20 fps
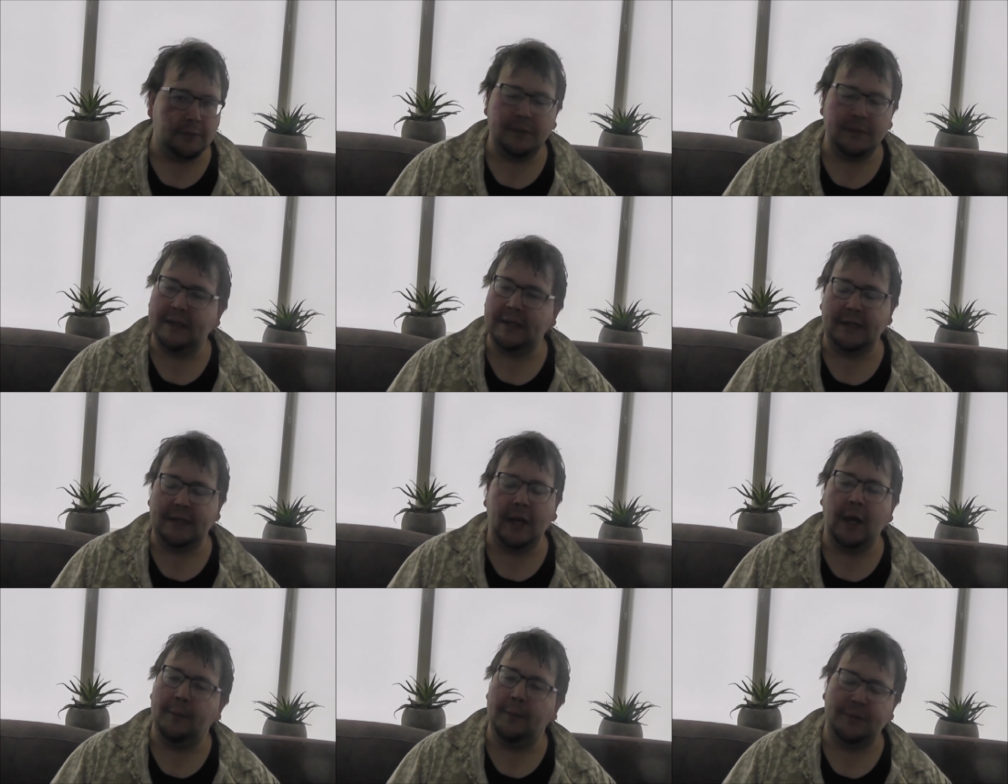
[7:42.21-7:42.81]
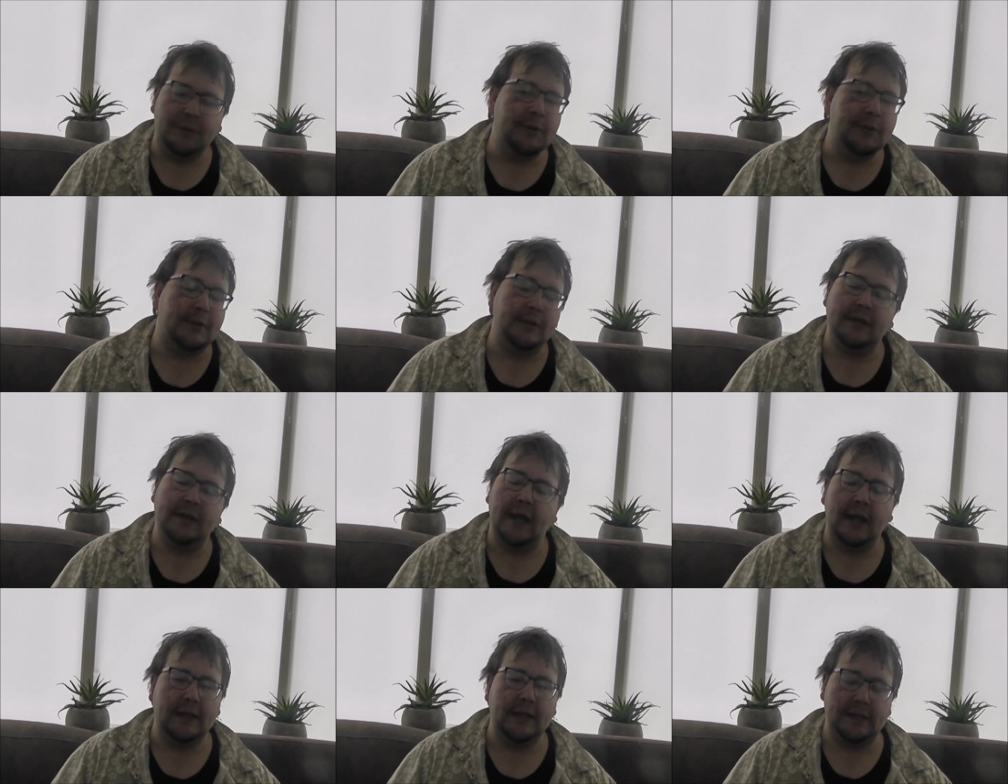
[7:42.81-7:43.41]
really hope
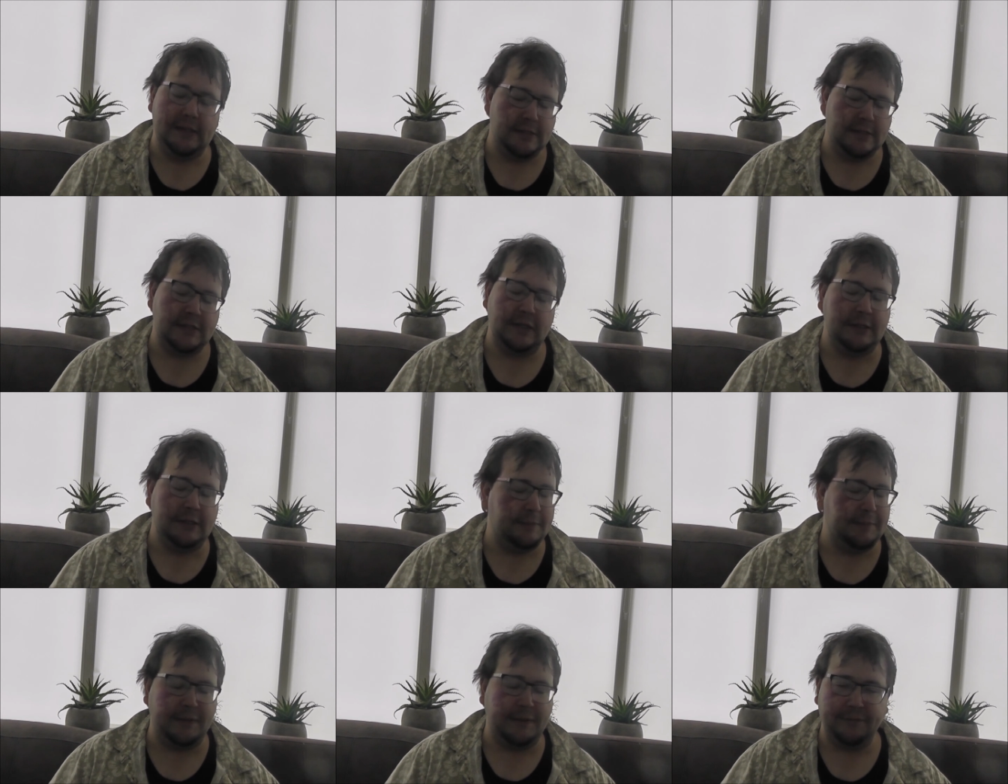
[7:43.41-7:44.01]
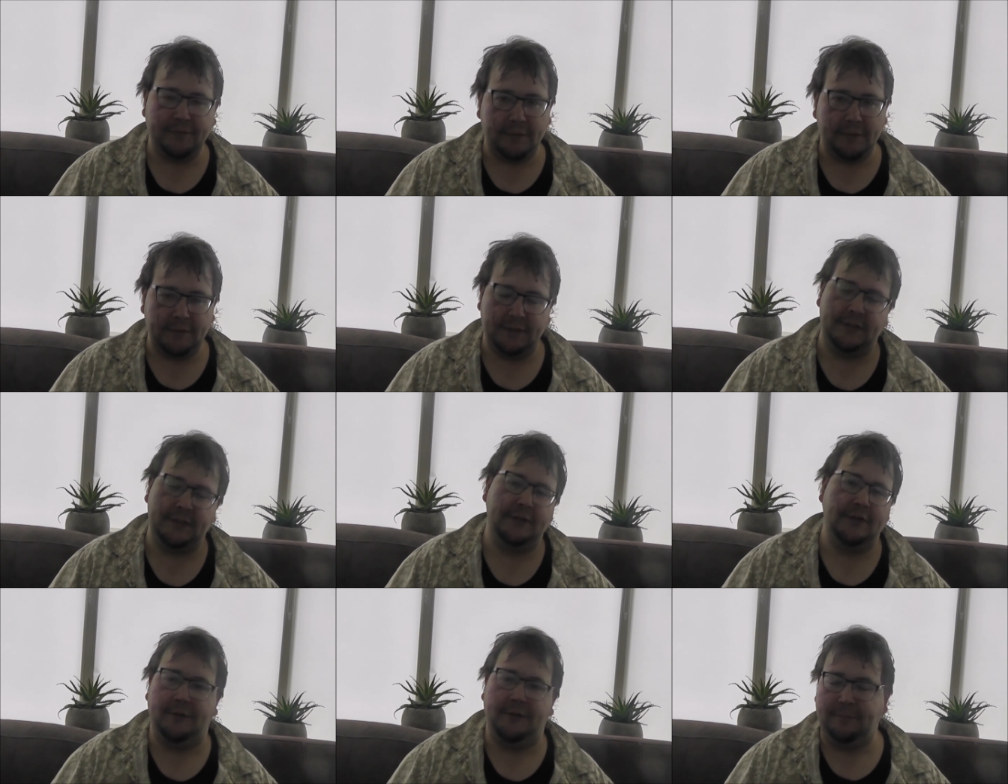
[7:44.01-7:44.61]
Yooka-Laylee is going to be very
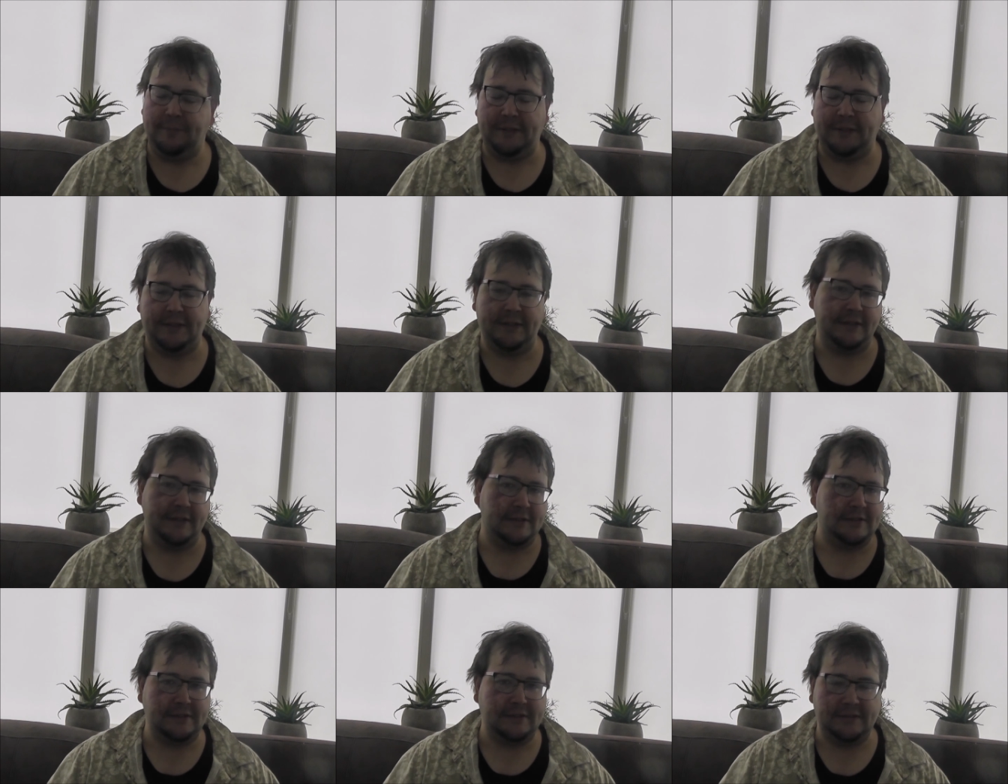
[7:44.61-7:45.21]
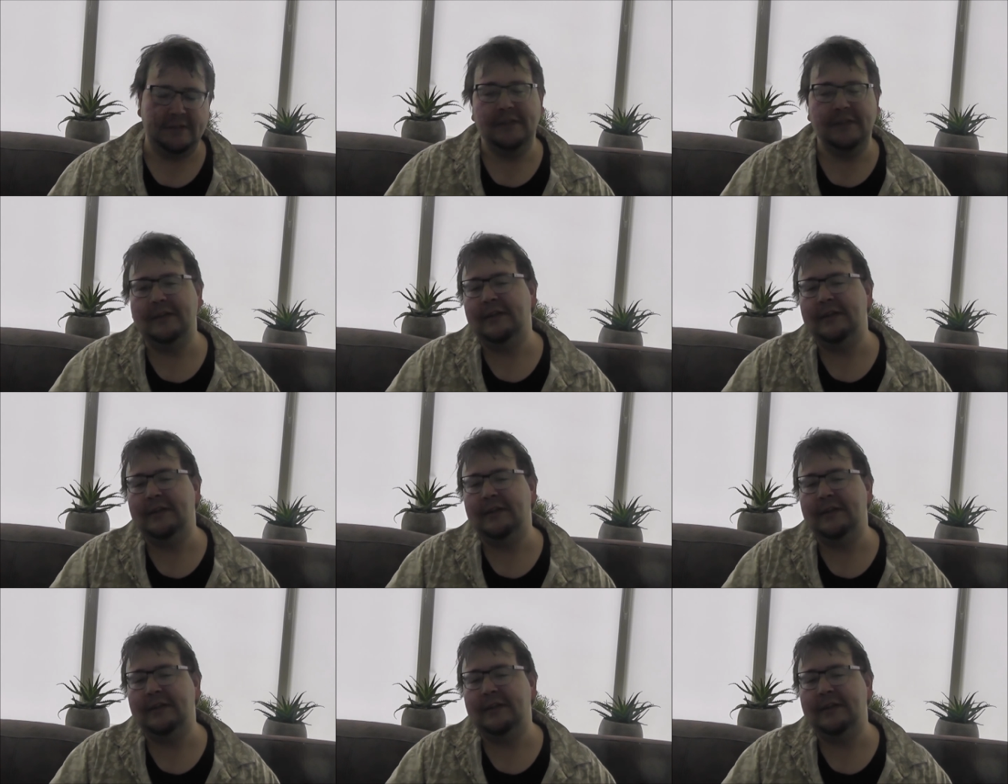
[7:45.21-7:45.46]
good, because